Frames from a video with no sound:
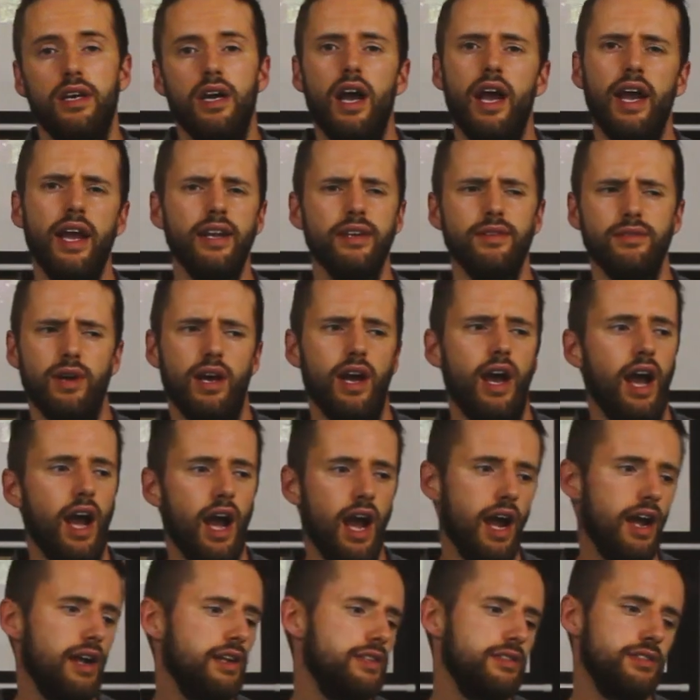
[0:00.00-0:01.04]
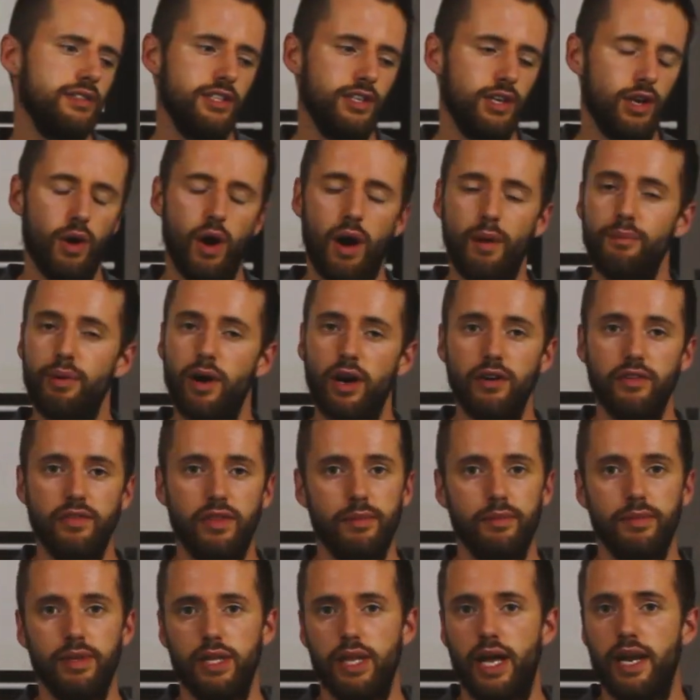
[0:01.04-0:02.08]
And, you know, I'm part of
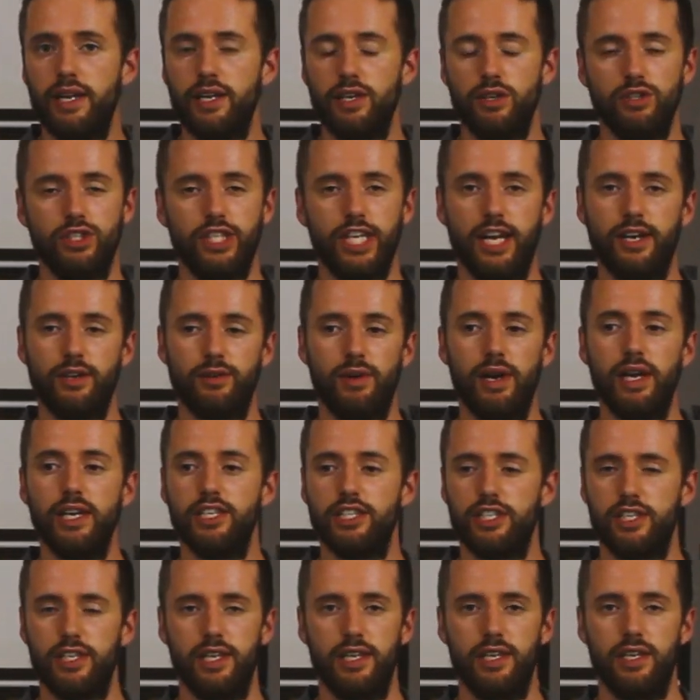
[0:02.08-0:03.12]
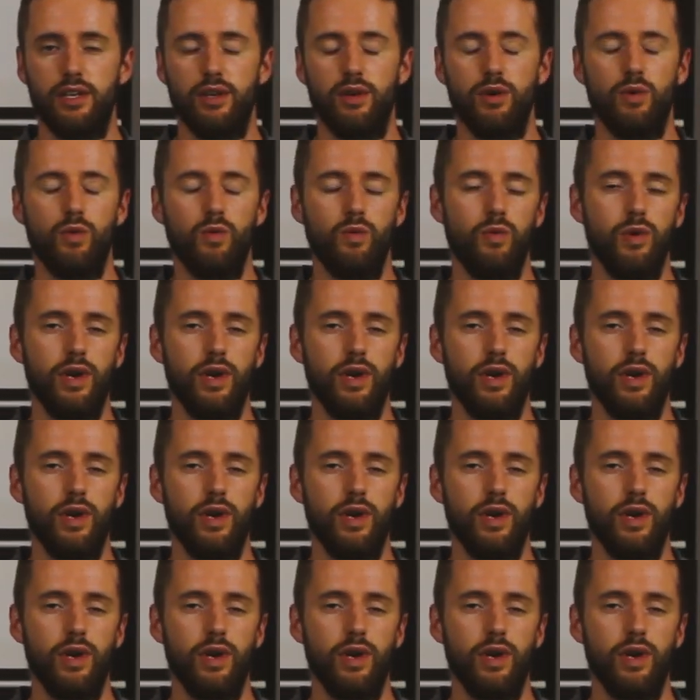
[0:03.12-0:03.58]
the millennial generation.